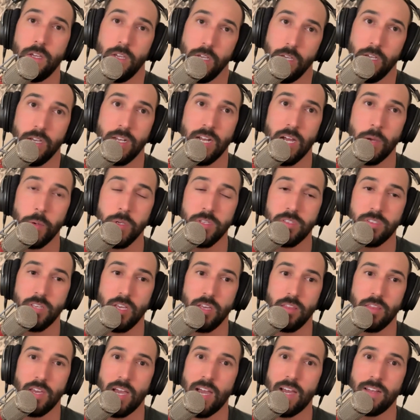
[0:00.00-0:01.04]
And I would
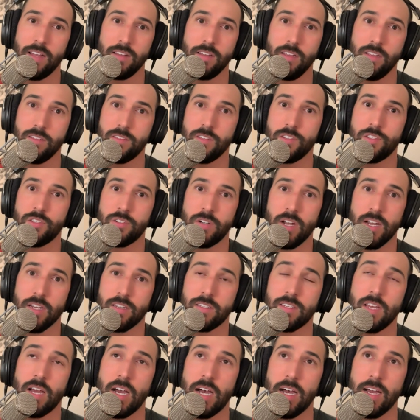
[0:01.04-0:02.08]
say that is a
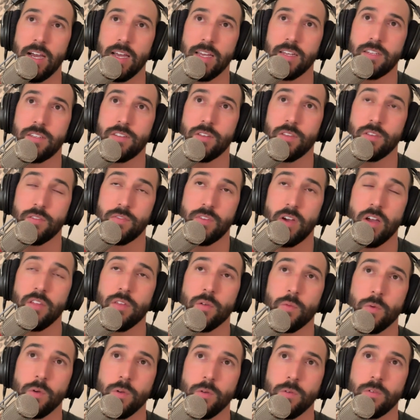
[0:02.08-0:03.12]
direct tie to the
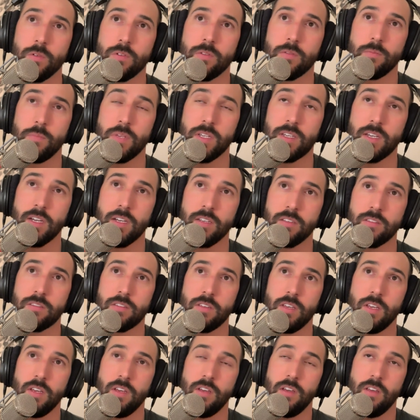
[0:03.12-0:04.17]
father wound
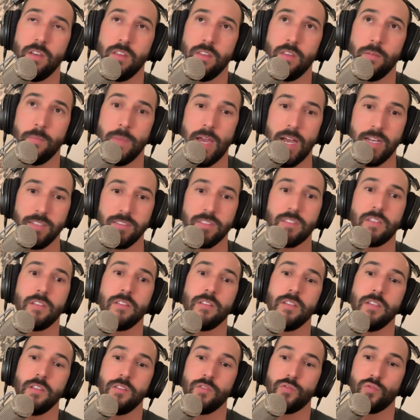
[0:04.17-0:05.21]
because the
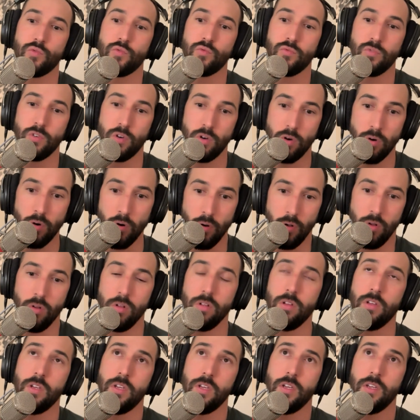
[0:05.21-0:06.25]
masculine's
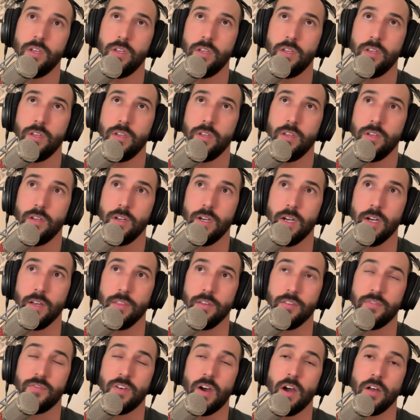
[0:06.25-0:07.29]
role, uh,
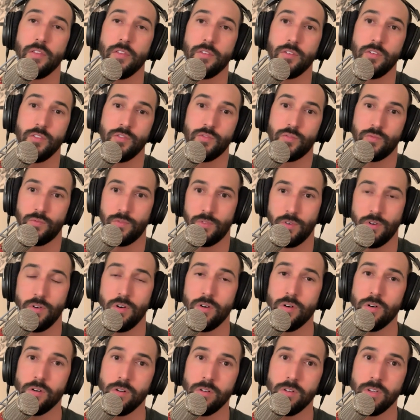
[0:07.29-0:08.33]
the father's
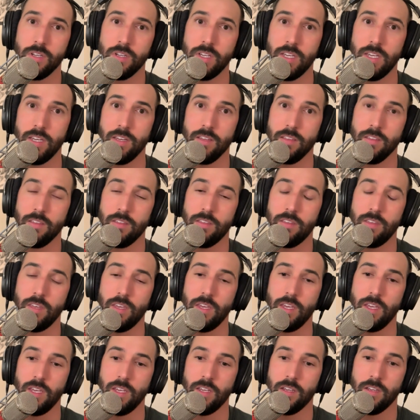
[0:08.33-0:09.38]
role in
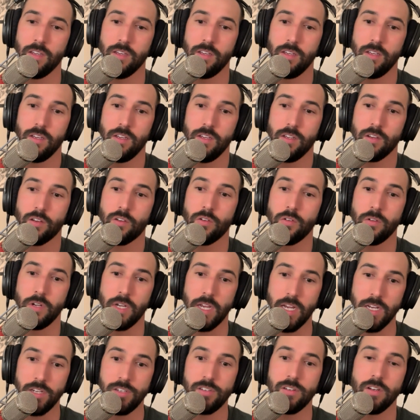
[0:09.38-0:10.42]
the
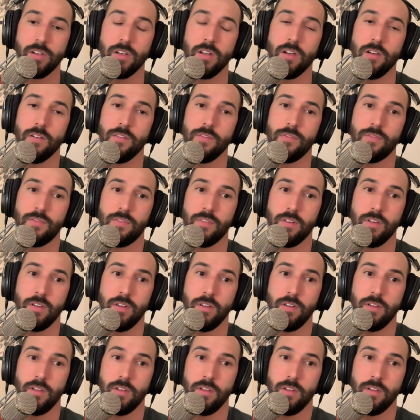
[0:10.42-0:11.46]
creation of
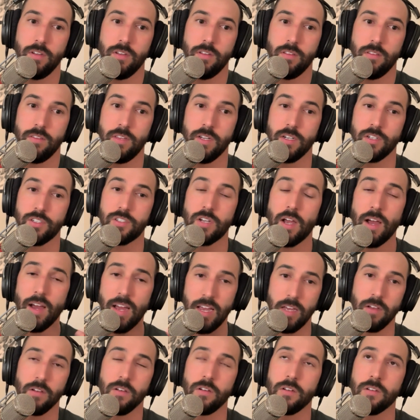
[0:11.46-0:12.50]
their
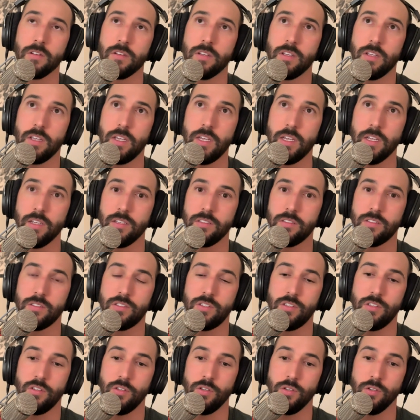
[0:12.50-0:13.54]
child is
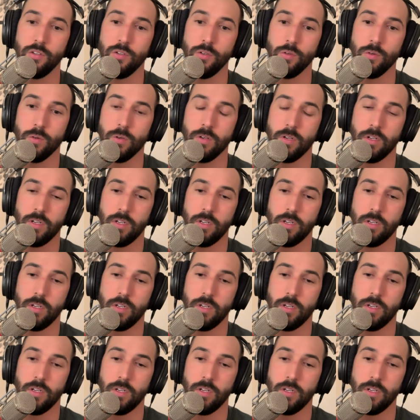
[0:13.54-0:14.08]
to